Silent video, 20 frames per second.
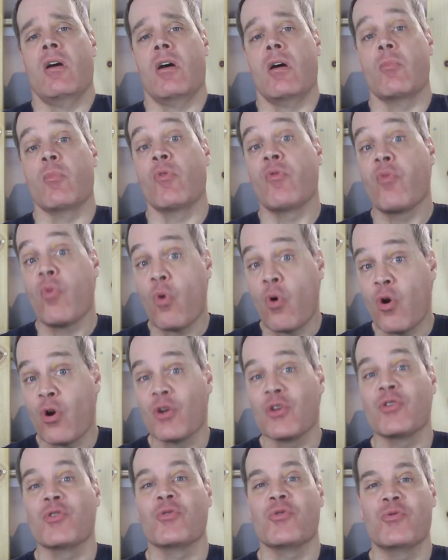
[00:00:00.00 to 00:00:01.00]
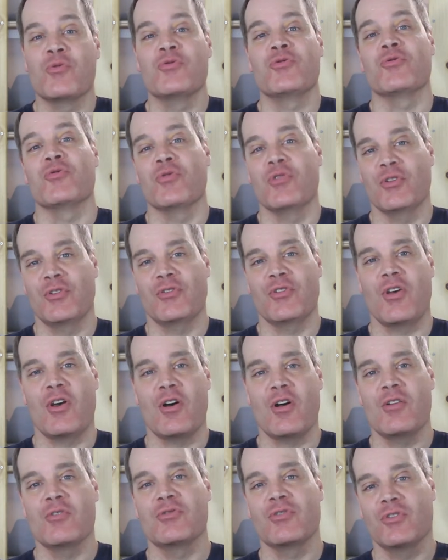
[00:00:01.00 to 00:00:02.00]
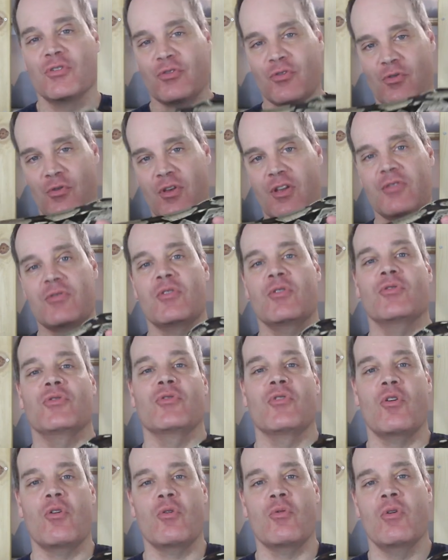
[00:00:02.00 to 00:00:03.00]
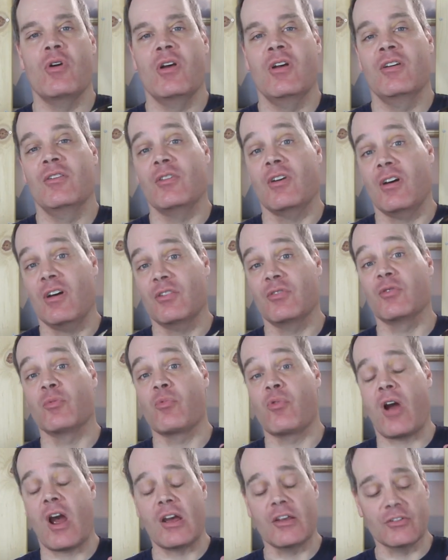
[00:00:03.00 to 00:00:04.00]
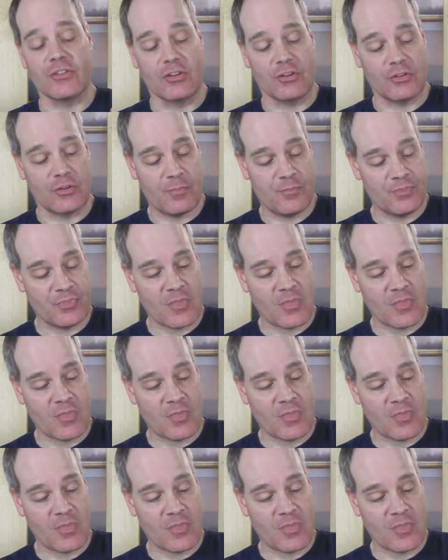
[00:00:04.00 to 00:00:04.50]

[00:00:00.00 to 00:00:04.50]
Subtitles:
before you do the sale, just so that there's no surprises.